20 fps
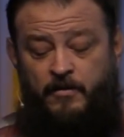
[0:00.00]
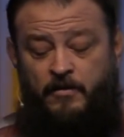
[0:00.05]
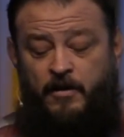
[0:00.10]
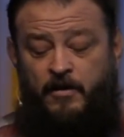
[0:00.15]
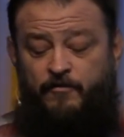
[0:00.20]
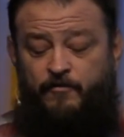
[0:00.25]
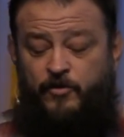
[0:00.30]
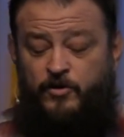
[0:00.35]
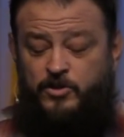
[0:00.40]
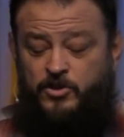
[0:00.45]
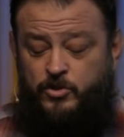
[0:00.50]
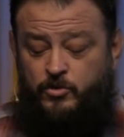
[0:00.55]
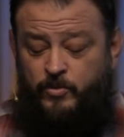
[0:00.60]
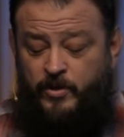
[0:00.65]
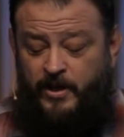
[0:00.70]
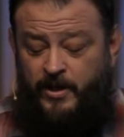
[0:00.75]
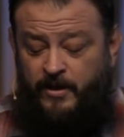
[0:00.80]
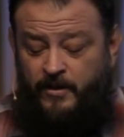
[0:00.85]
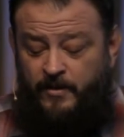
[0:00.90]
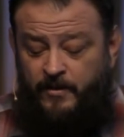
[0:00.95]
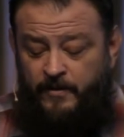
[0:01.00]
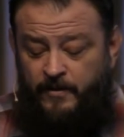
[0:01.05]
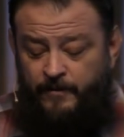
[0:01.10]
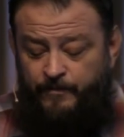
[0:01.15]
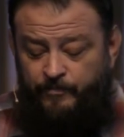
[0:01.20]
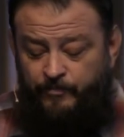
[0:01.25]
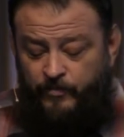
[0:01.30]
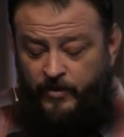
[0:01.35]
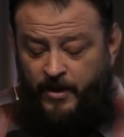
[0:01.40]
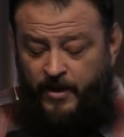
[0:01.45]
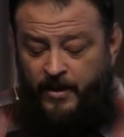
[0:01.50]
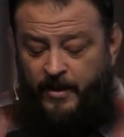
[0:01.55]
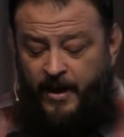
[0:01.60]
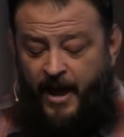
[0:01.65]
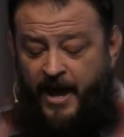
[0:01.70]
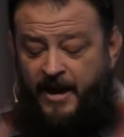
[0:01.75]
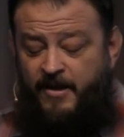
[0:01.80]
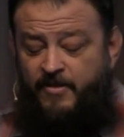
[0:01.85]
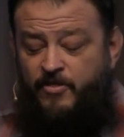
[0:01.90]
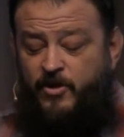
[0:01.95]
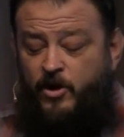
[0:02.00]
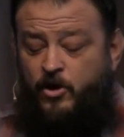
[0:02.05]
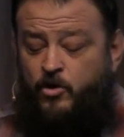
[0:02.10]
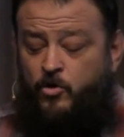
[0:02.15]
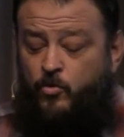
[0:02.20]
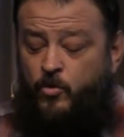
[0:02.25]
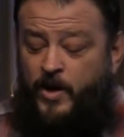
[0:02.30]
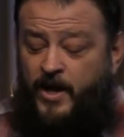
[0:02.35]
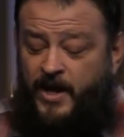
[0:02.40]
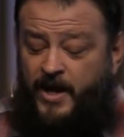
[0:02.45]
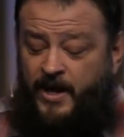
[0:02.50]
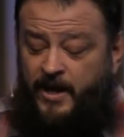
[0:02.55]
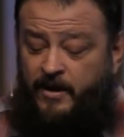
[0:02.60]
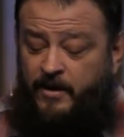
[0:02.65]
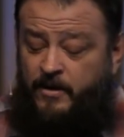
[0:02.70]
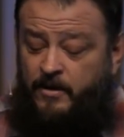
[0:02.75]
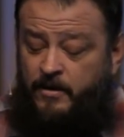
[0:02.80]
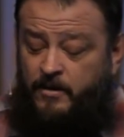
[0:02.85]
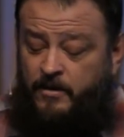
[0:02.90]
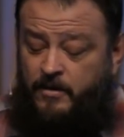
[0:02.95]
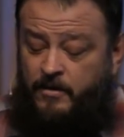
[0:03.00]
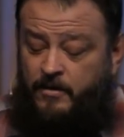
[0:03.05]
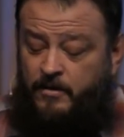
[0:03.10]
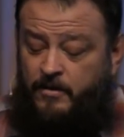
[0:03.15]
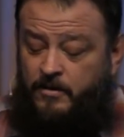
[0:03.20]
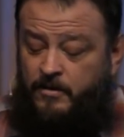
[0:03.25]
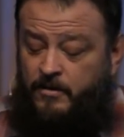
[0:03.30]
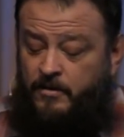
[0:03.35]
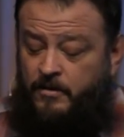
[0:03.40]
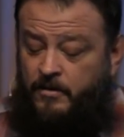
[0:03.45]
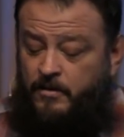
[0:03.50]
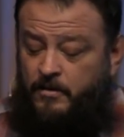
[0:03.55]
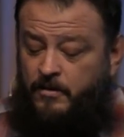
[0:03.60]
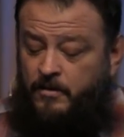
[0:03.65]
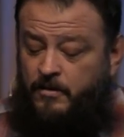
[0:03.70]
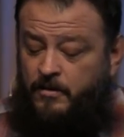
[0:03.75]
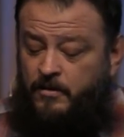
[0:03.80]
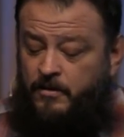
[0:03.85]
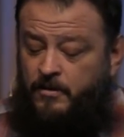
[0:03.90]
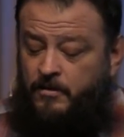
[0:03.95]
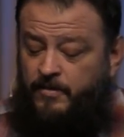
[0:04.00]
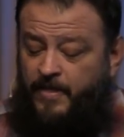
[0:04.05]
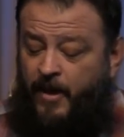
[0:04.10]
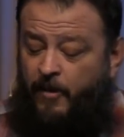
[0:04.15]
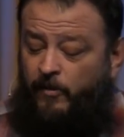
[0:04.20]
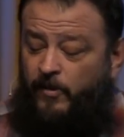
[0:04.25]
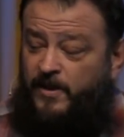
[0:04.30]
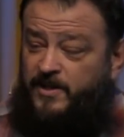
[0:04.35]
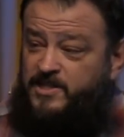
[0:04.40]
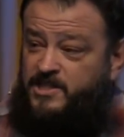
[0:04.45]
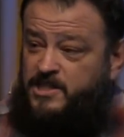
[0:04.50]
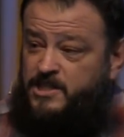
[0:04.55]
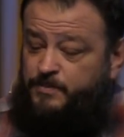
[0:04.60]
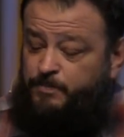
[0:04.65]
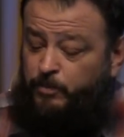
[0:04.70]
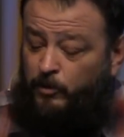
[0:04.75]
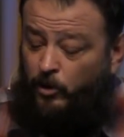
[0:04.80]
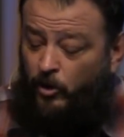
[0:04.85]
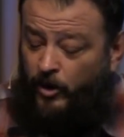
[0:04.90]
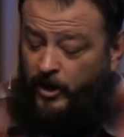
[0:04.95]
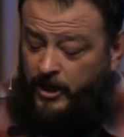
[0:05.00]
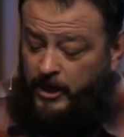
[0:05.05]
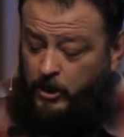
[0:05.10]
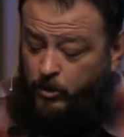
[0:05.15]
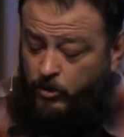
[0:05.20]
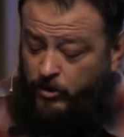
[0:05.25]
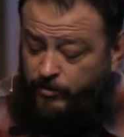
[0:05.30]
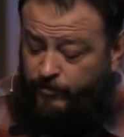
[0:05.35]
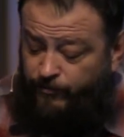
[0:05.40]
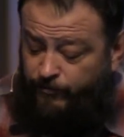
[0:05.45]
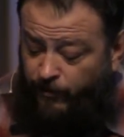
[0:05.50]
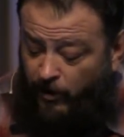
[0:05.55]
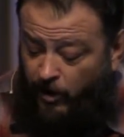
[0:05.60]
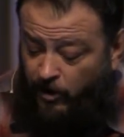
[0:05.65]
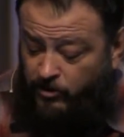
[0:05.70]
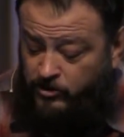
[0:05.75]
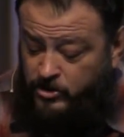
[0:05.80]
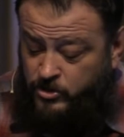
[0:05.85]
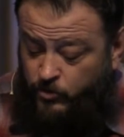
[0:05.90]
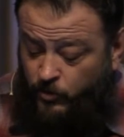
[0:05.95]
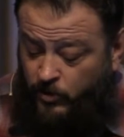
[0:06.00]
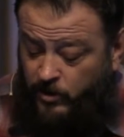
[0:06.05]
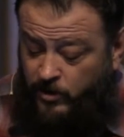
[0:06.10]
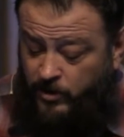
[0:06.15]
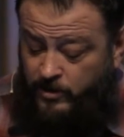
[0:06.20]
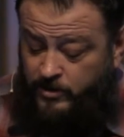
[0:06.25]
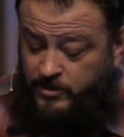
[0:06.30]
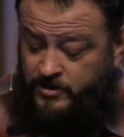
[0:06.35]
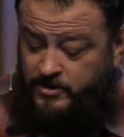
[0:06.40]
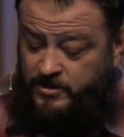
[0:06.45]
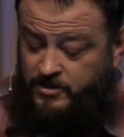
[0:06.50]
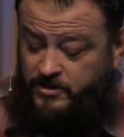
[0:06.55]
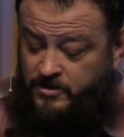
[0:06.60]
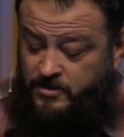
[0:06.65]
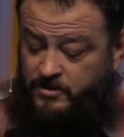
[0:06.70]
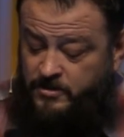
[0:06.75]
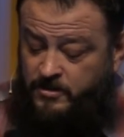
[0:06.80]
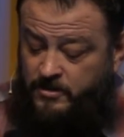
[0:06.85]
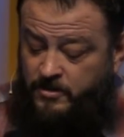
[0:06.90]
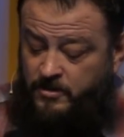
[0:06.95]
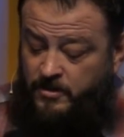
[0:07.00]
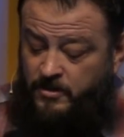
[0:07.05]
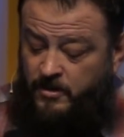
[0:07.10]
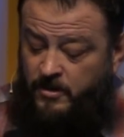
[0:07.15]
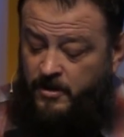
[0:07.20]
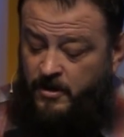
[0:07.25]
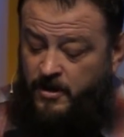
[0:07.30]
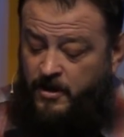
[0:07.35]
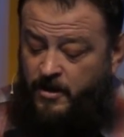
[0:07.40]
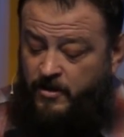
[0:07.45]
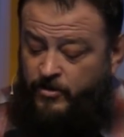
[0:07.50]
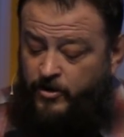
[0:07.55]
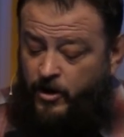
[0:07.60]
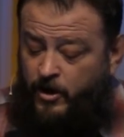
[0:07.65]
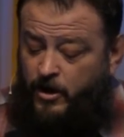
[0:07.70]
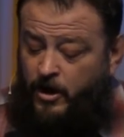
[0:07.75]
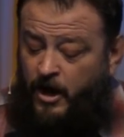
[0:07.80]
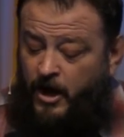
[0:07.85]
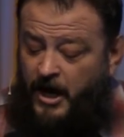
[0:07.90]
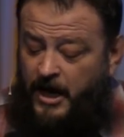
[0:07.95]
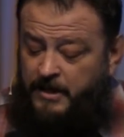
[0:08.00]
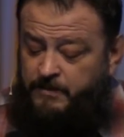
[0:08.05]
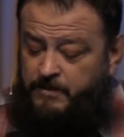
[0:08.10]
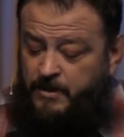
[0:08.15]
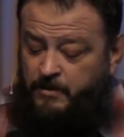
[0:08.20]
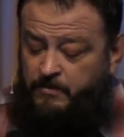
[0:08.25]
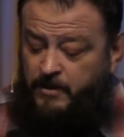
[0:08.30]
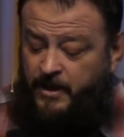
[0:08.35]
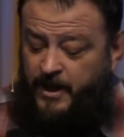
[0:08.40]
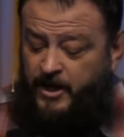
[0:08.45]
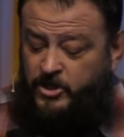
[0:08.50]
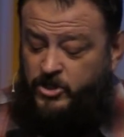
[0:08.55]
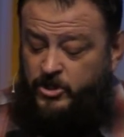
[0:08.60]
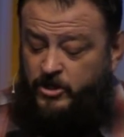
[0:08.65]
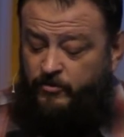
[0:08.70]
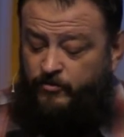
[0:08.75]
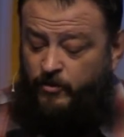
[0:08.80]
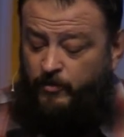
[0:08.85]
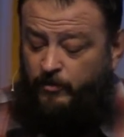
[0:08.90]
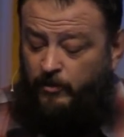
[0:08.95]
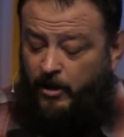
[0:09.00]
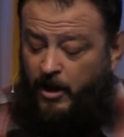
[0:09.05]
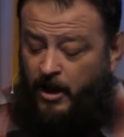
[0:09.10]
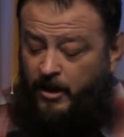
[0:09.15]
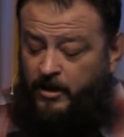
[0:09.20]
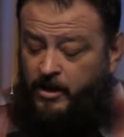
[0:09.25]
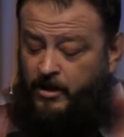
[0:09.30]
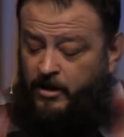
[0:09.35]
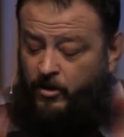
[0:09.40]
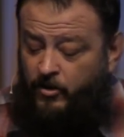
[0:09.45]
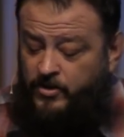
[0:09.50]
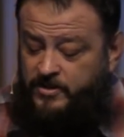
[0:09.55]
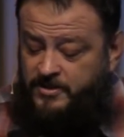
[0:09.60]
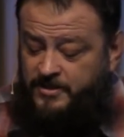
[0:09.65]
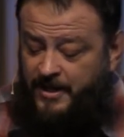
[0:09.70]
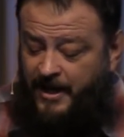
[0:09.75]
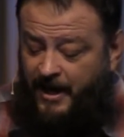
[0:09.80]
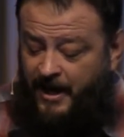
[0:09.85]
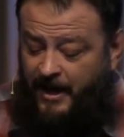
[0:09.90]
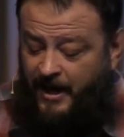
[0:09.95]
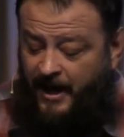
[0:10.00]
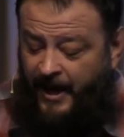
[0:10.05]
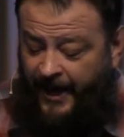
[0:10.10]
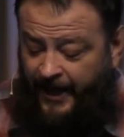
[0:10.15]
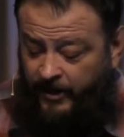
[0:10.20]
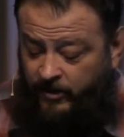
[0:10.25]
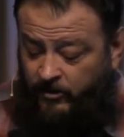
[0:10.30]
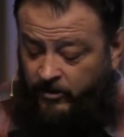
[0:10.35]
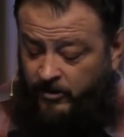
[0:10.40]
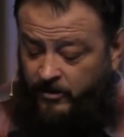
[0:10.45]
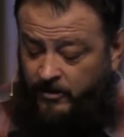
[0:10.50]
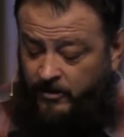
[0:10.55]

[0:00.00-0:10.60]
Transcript: In verse 3, and in their greed, they will exploit you with false words their condemnation from long ago is not idle,